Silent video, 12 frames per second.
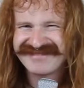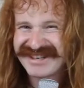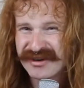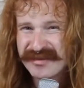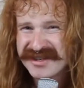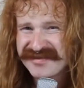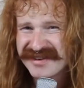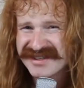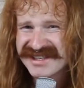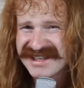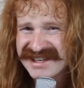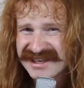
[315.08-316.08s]
It almost
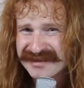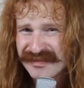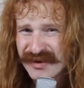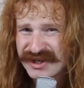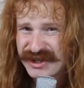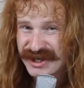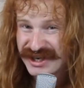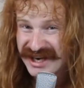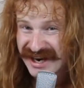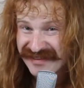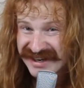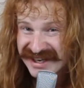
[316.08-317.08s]
feels a little more
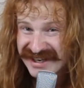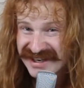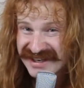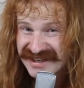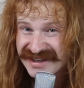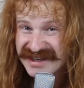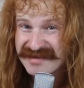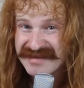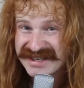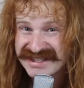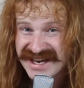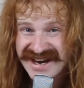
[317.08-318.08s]
generic than
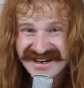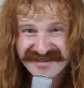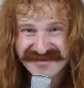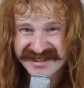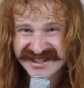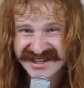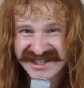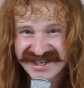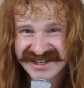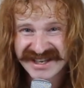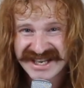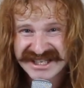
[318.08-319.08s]
Midtown. It feels a
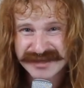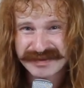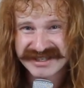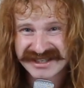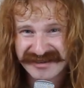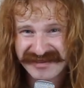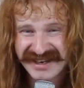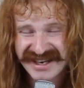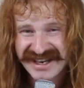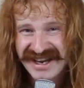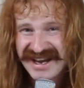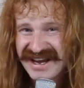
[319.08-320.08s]
little less
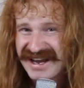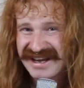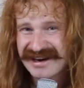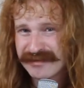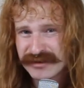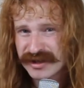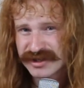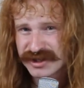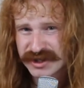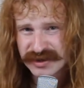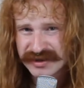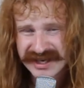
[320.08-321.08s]
specific, and I'm not
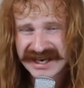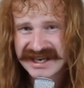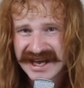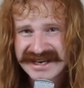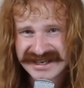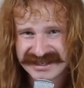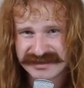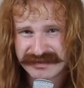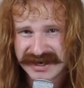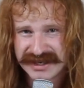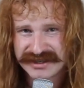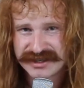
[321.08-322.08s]
sure that I like it as
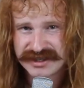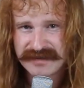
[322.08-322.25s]
much.